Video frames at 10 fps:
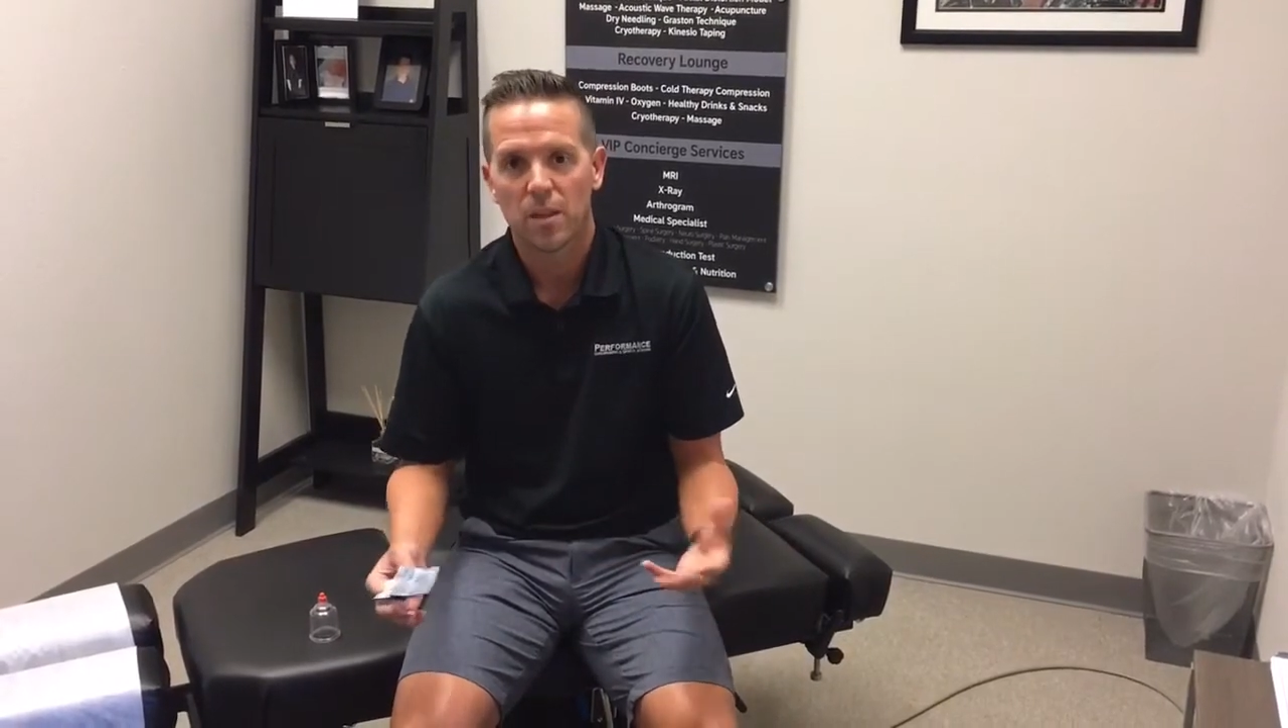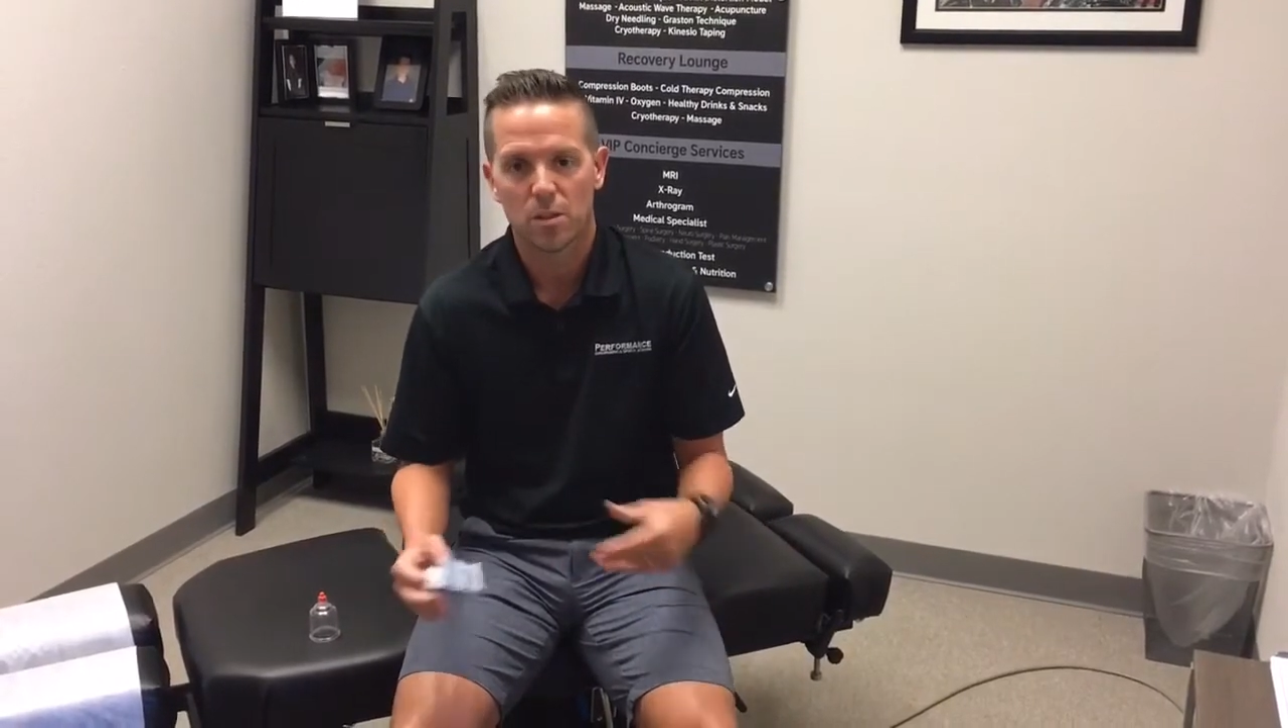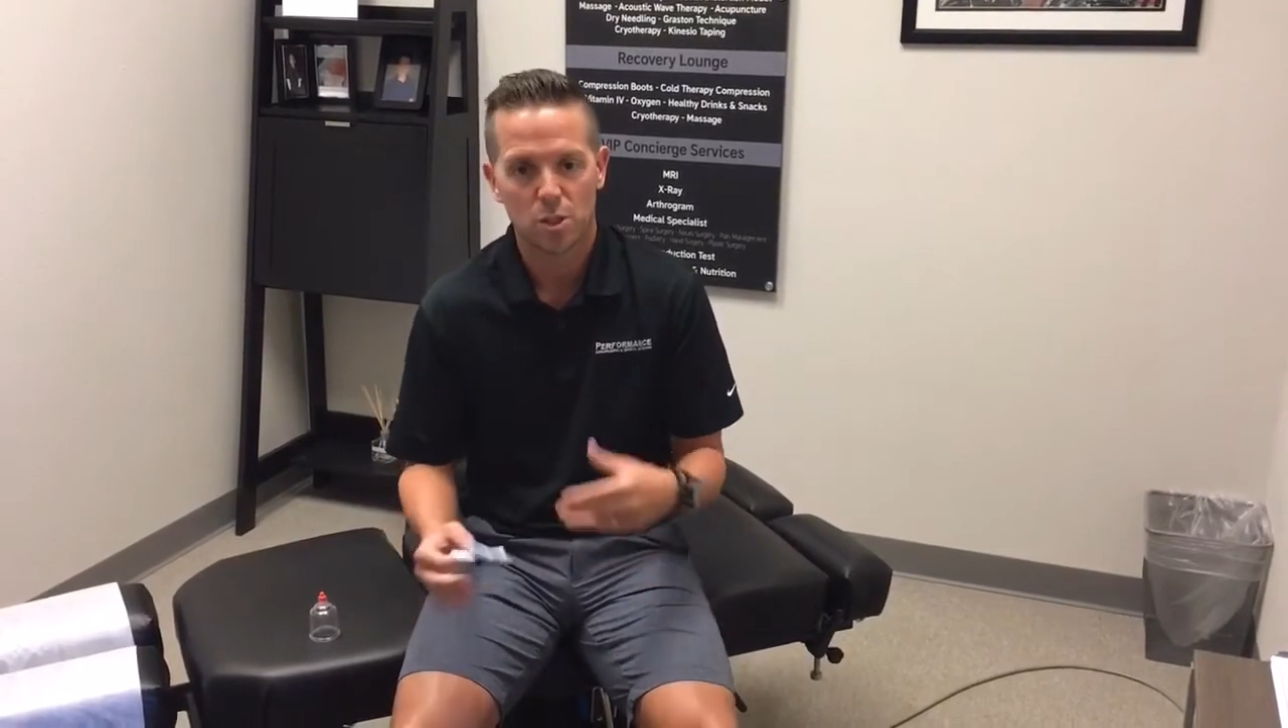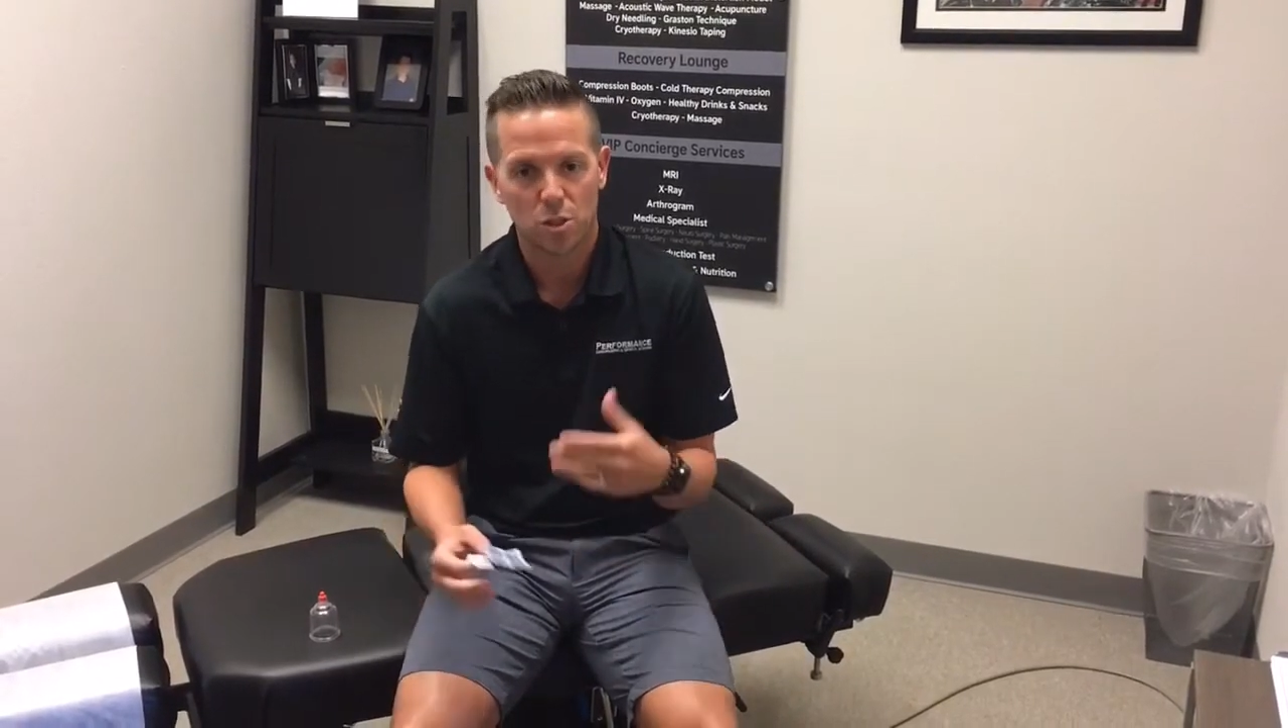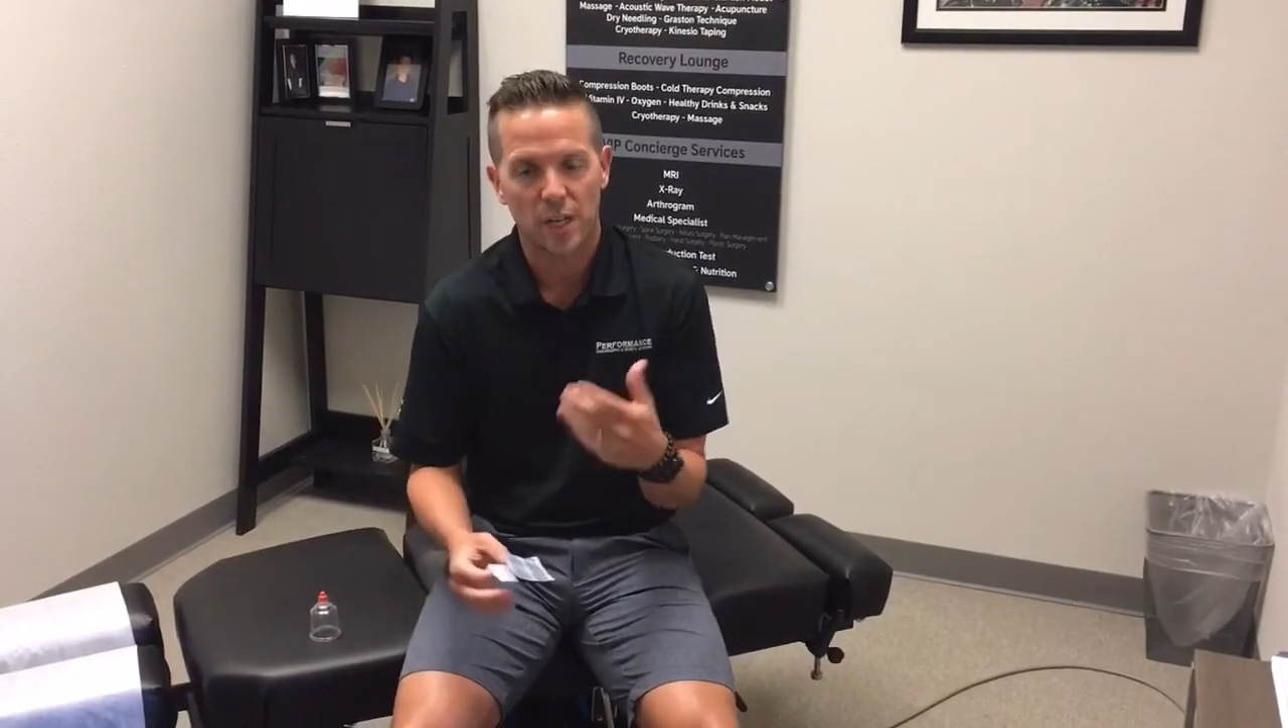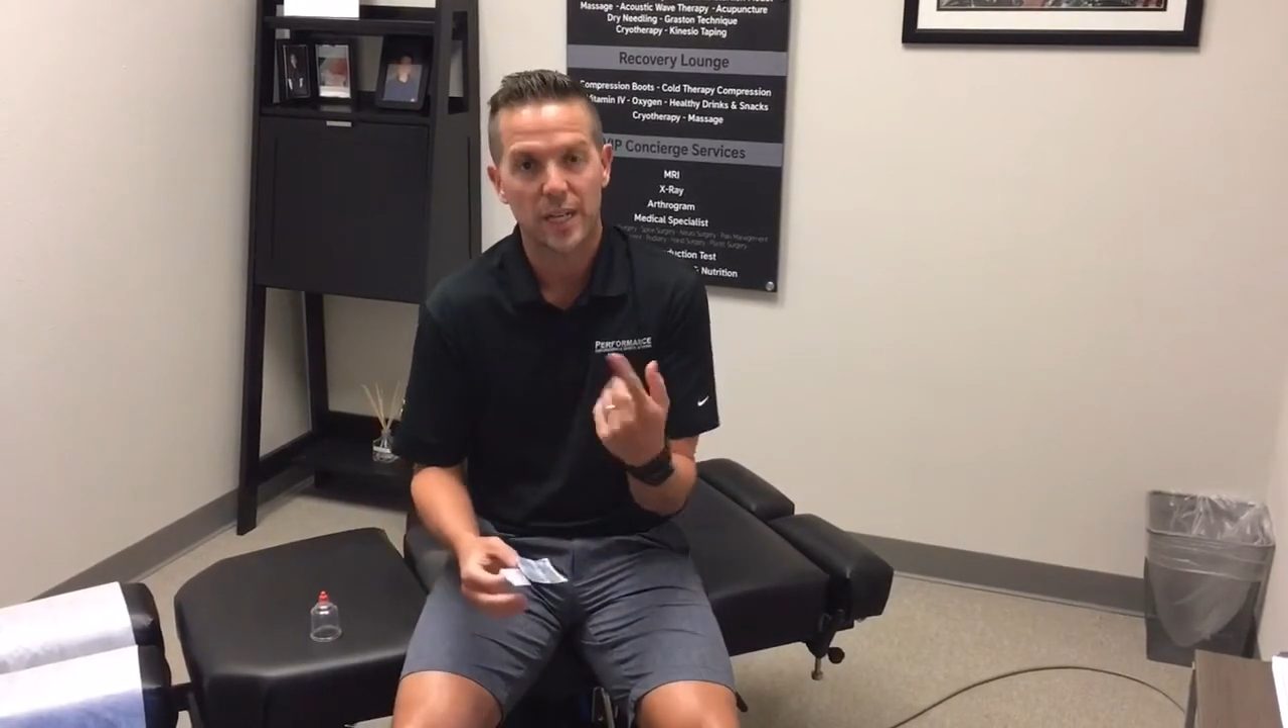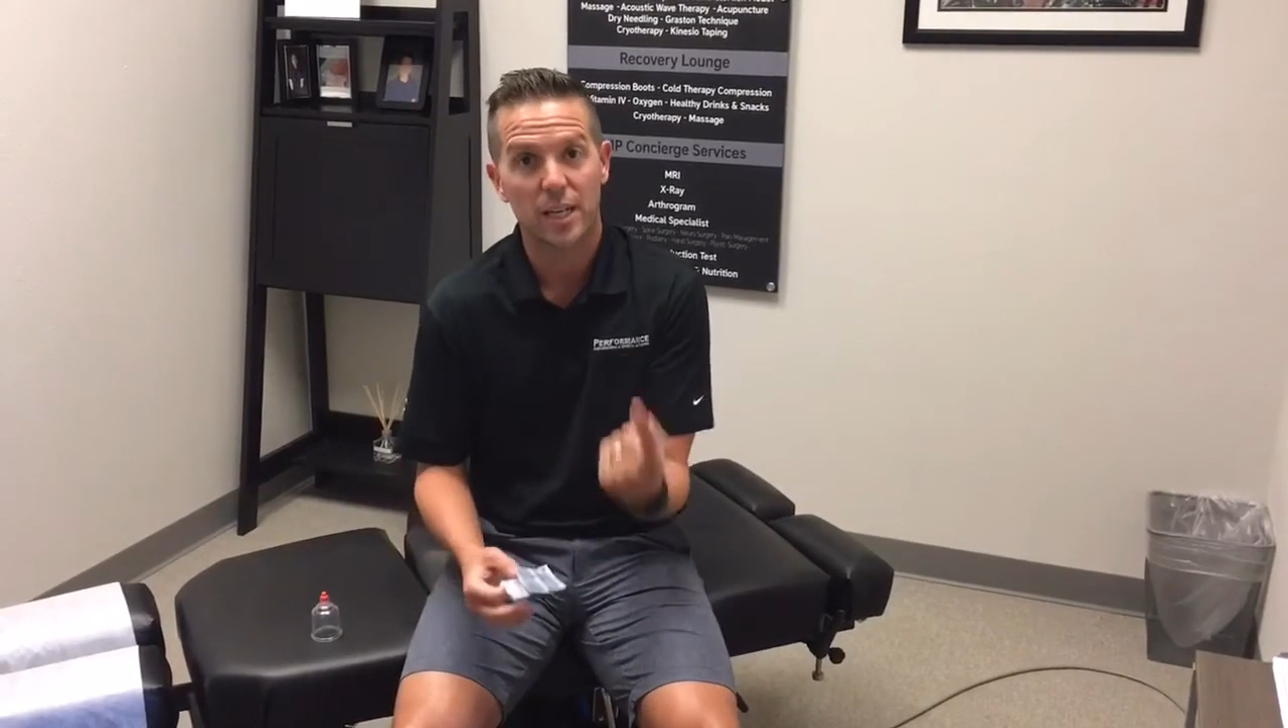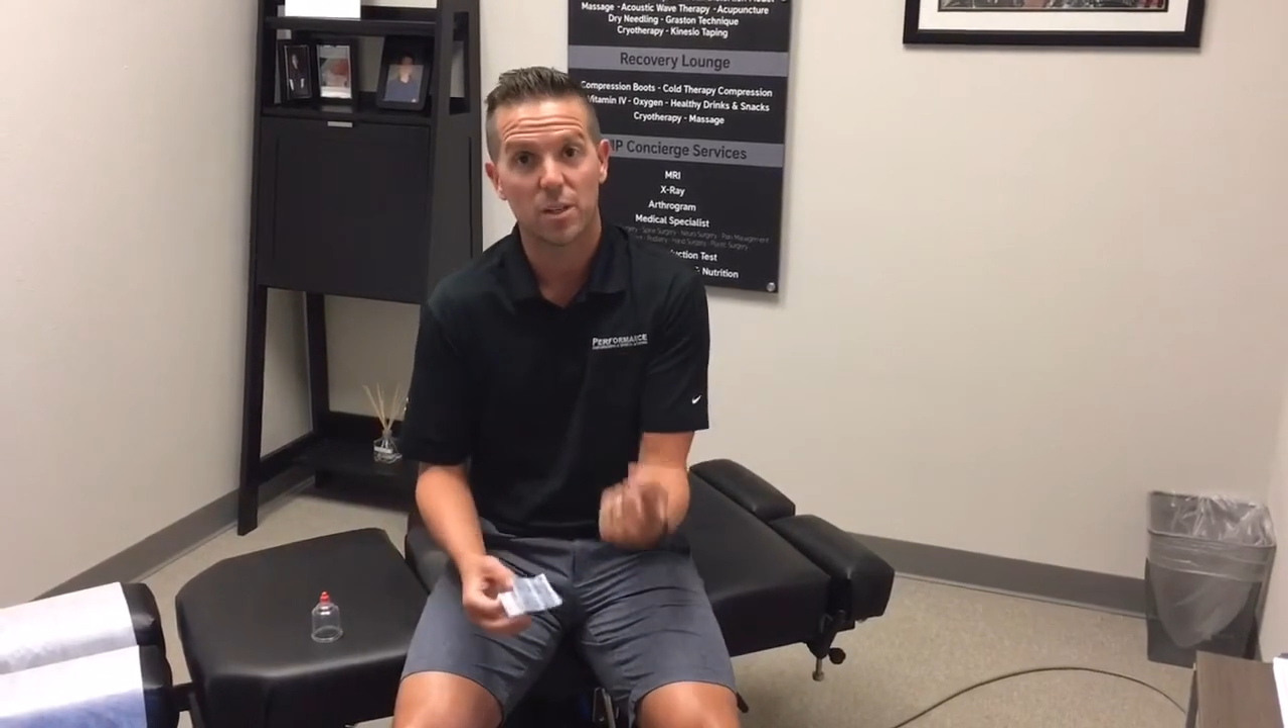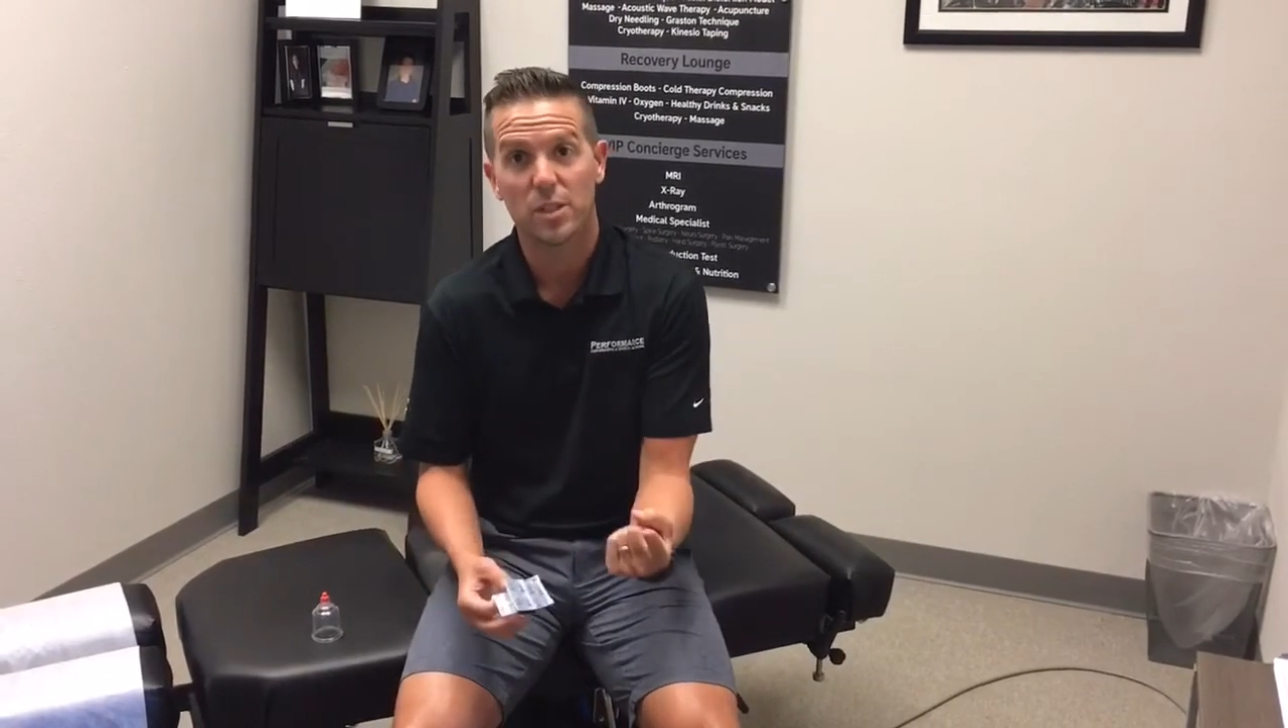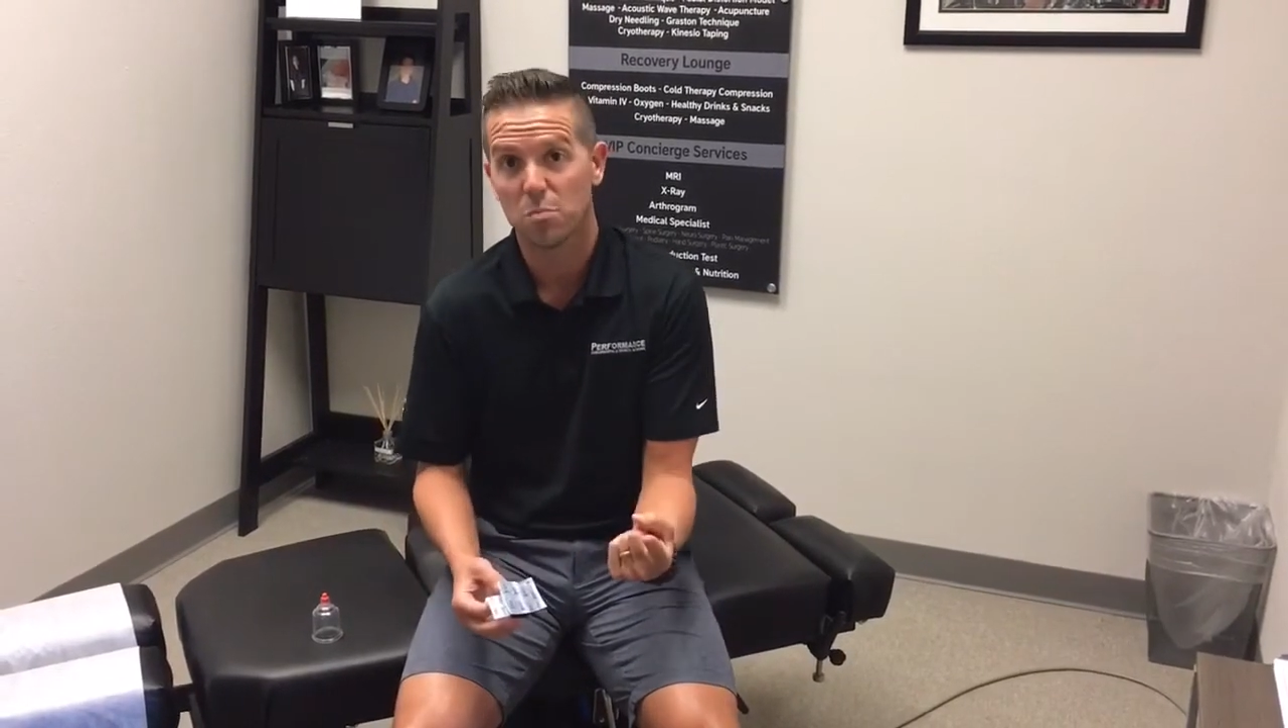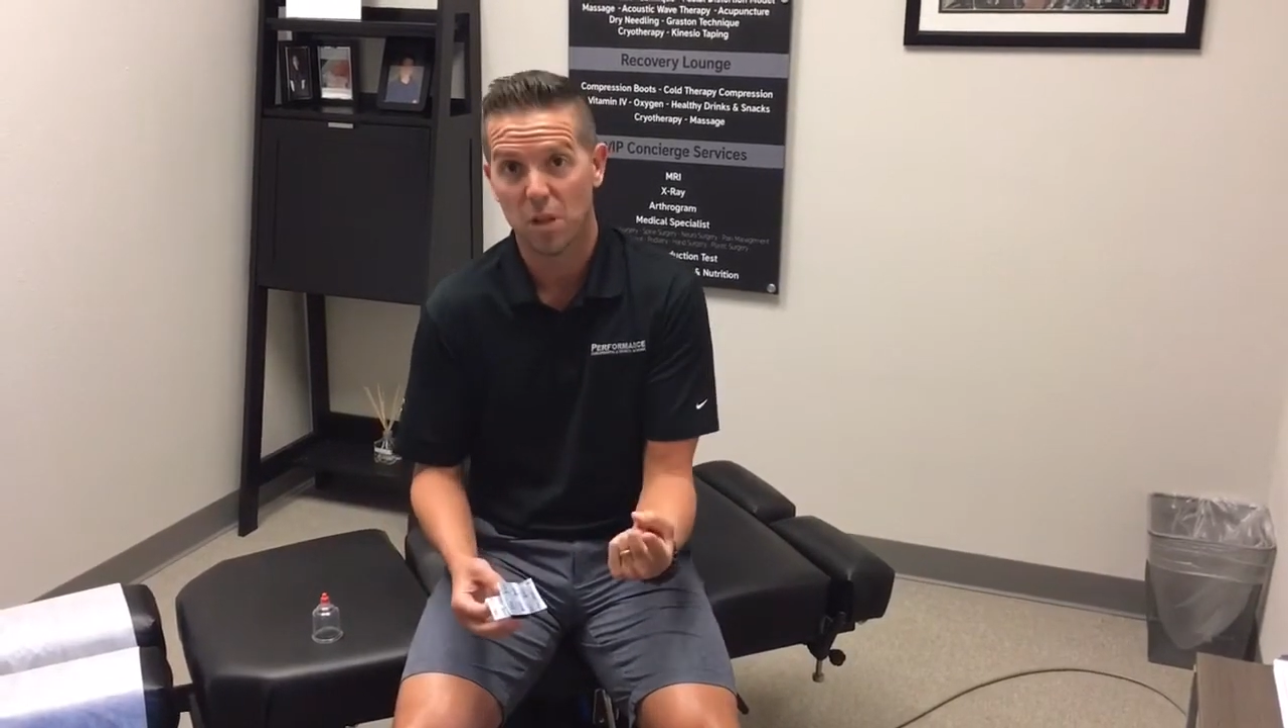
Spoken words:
They're just trying to increase